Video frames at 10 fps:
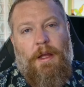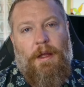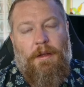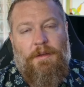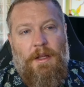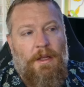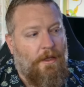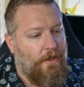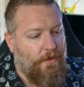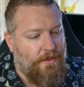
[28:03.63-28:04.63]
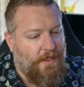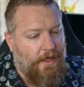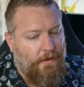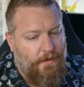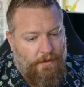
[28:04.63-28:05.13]
And, you know, there's a
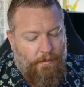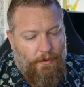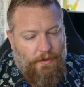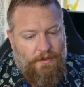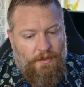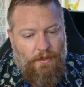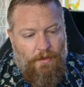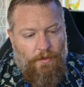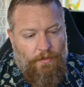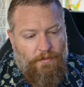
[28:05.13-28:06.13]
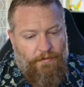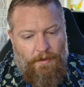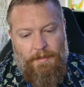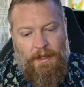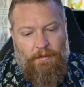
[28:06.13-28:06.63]
character in the books who's
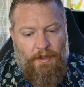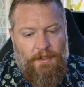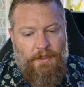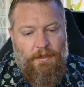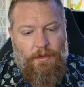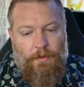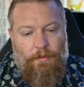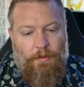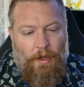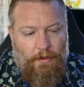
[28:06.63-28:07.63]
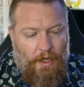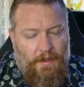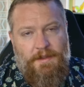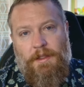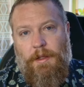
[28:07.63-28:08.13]
from that region who
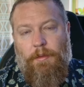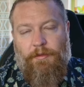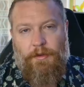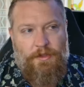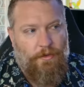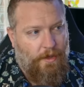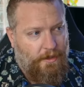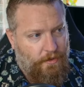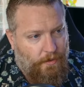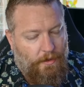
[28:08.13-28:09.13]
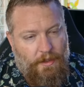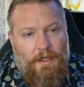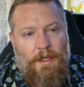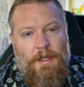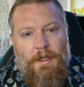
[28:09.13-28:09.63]
constantly refers
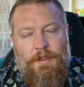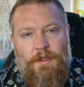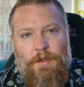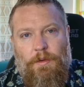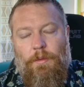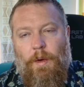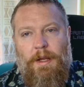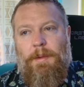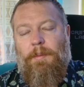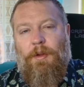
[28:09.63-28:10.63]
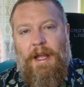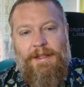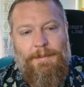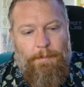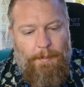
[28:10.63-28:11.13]
derogatorily to white people
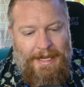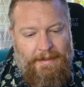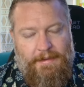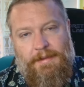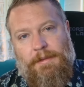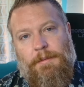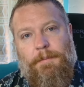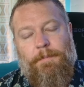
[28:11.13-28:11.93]
as pinks.